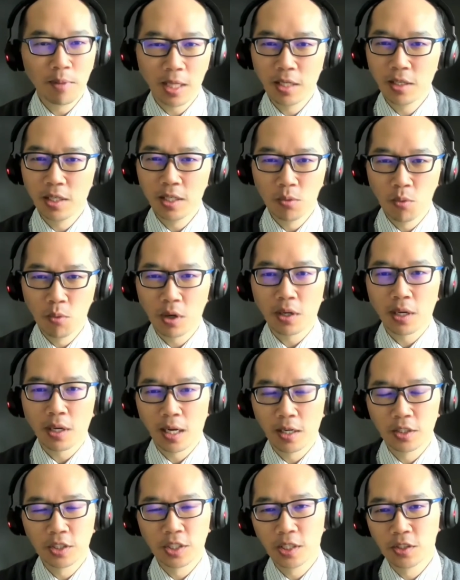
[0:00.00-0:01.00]
then you need to work on how
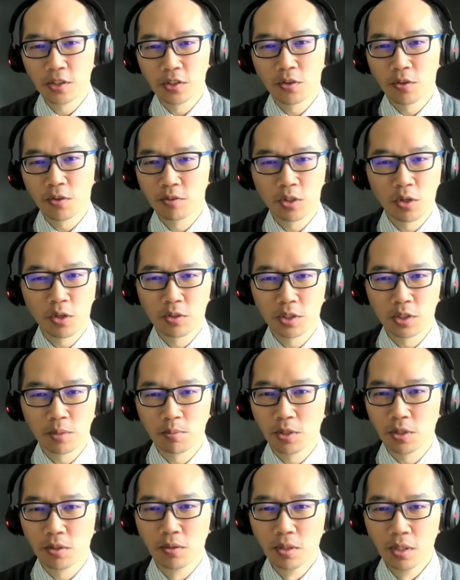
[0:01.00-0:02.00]
to change your service ownership
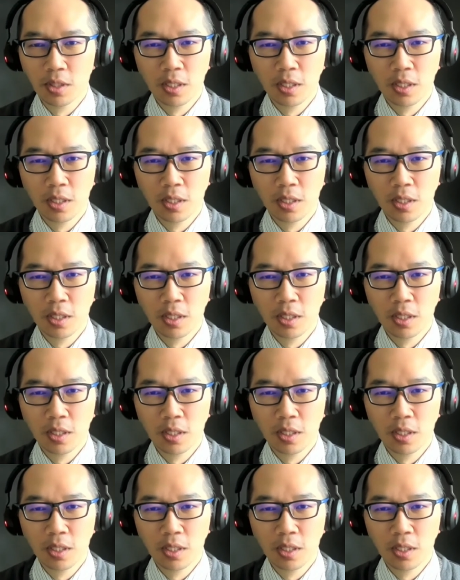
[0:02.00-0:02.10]
too.